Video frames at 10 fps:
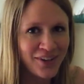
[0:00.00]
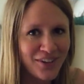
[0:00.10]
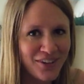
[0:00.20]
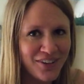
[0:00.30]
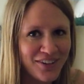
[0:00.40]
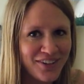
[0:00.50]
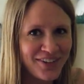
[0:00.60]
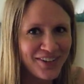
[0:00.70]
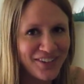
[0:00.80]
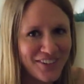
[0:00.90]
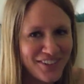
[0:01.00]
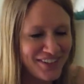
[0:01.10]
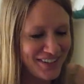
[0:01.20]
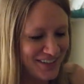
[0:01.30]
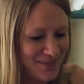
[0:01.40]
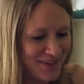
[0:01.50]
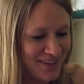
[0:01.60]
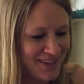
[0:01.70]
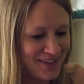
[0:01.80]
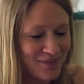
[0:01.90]
You're in the hospital. I'm in
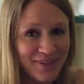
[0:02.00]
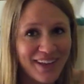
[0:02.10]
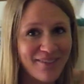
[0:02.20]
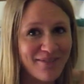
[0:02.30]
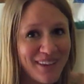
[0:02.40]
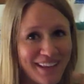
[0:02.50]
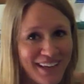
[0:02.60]
the hospital. What that now?